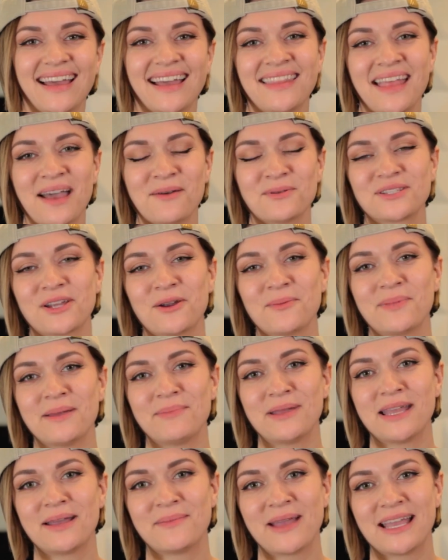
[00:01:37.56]
And that was our
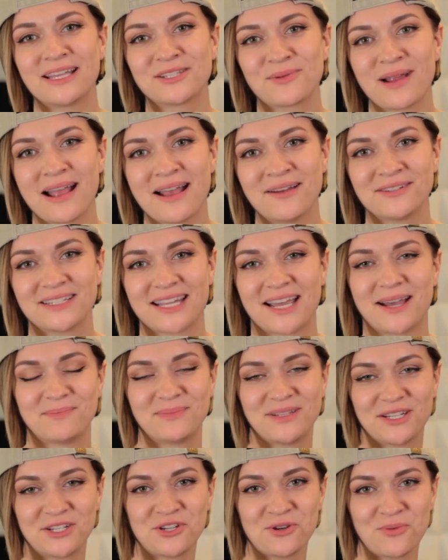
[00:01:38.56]
BBMAs
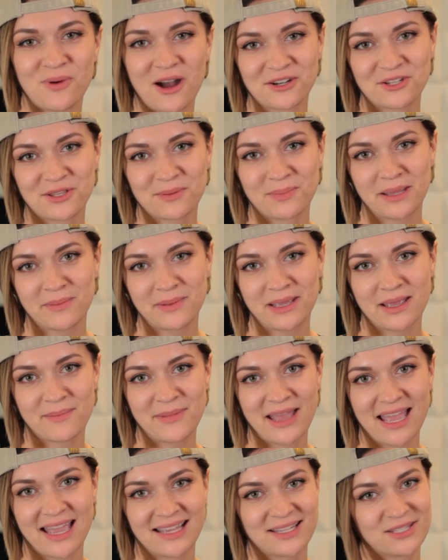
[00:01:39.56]
roundup. Did you watch the
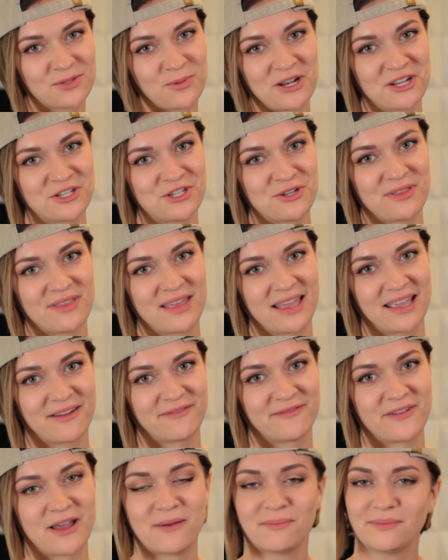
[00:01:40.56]
BBMAs? What did you
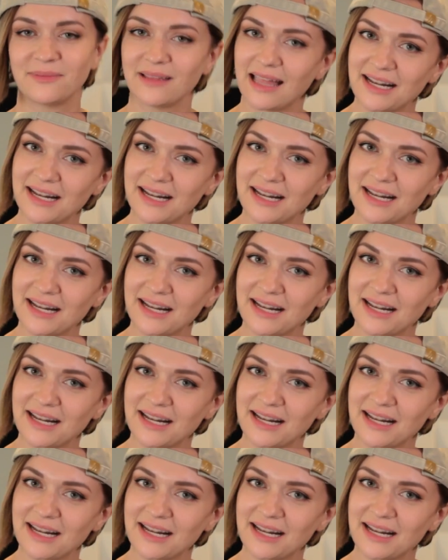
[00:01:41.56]
think of them?